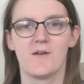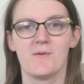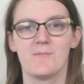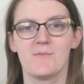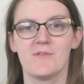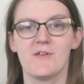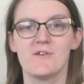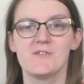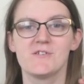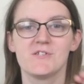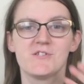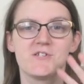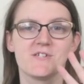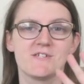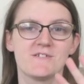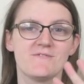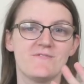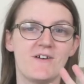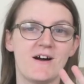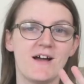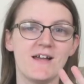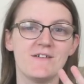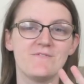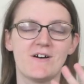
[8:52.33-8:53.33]
But those are just
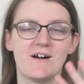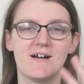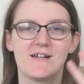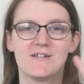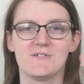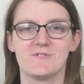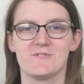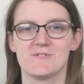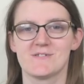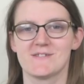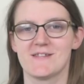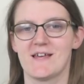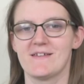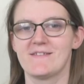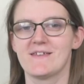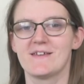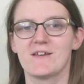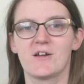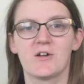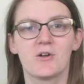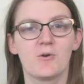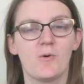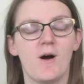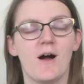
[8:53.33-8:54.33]
five idols that I think
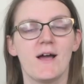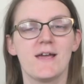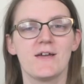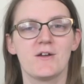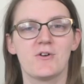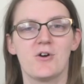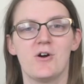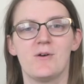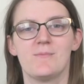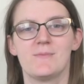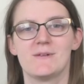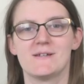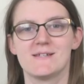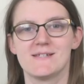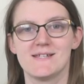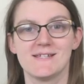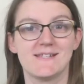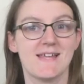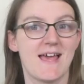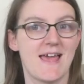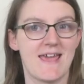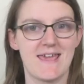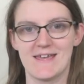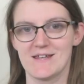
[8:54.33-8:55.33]
are quite common
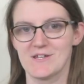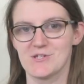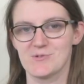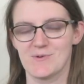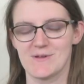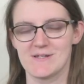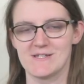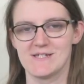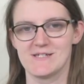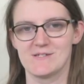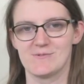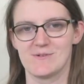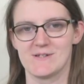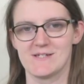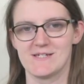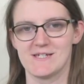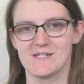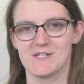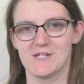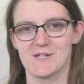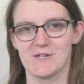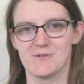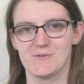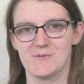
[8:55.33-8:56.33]
today in
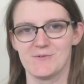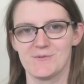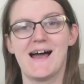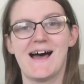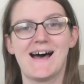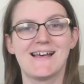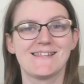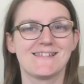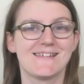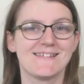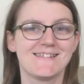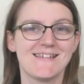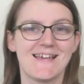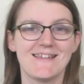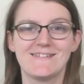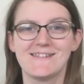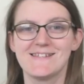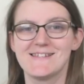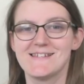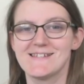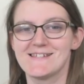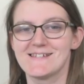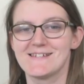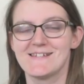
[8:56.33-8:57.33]
2022. As I said,
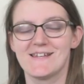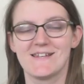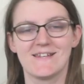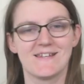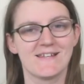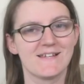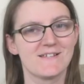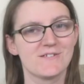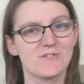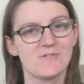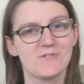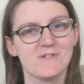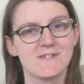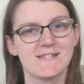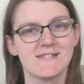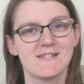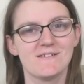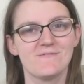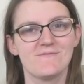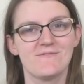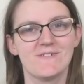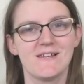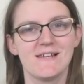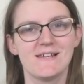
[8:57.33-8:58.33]
this isn't an
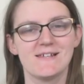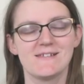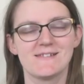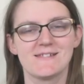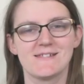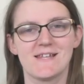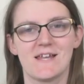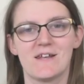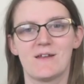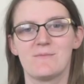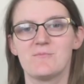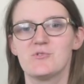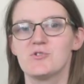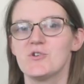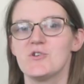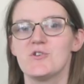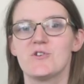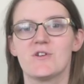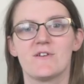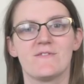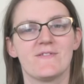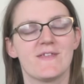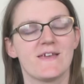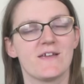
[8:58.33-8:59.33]
exhaustive list, and I'm sure
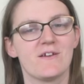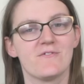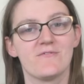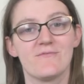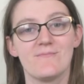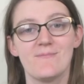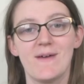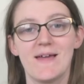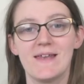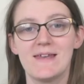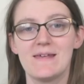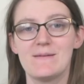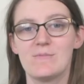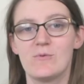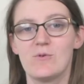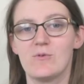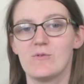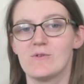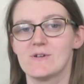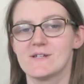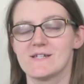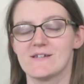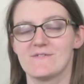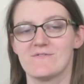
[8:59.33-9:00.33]
you can think of many
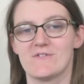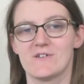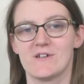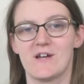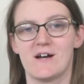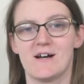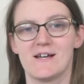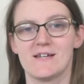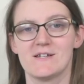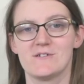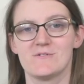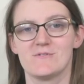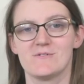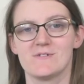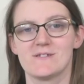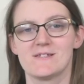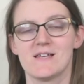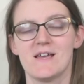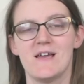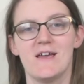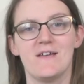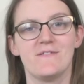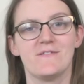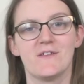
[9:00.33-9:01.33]
more different
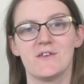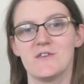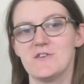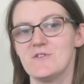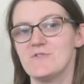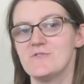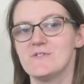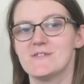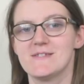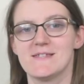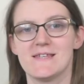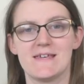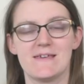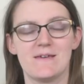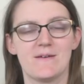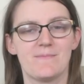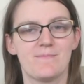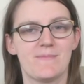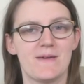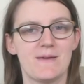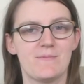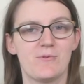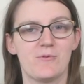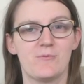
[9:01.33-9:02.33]
idols that you see
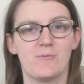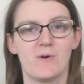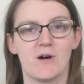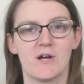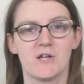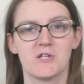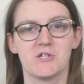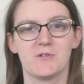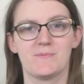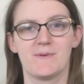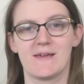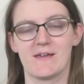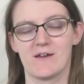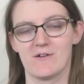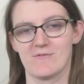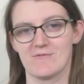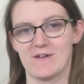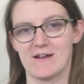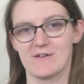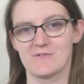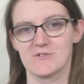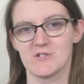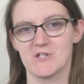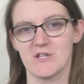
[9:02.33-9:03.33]
people worshipping
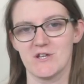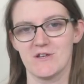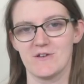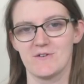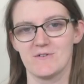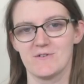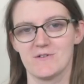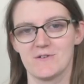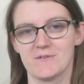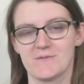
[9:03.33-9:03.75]
around you.